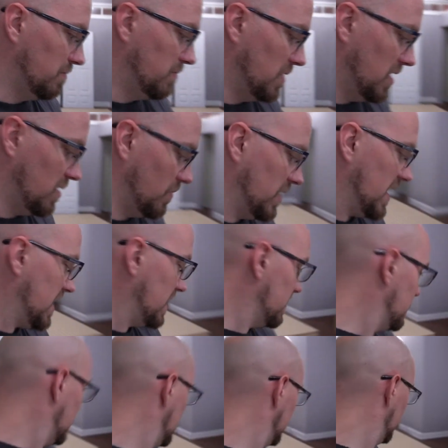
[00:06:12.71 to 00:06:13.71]
But we
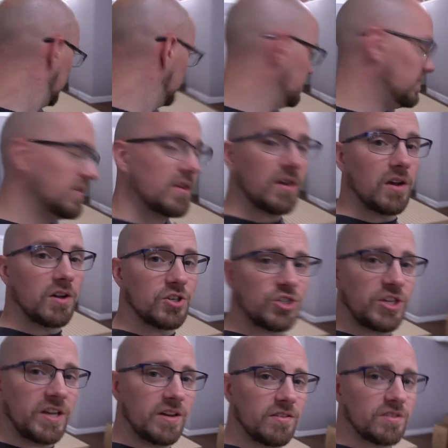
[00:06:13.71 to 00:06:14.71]
had a
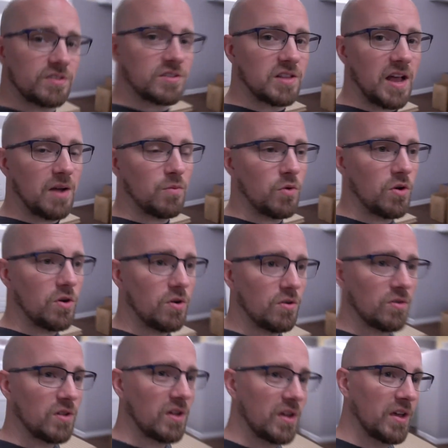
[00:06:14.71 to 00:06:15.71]
sheet of the slat
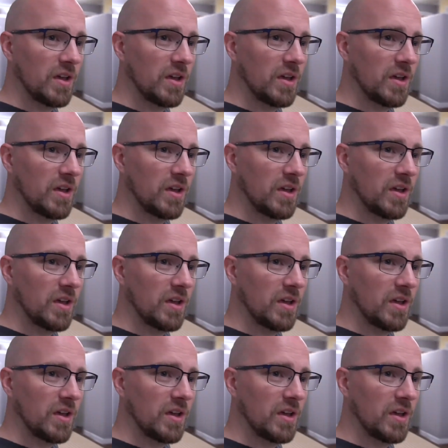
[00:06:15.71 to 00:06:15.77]
wall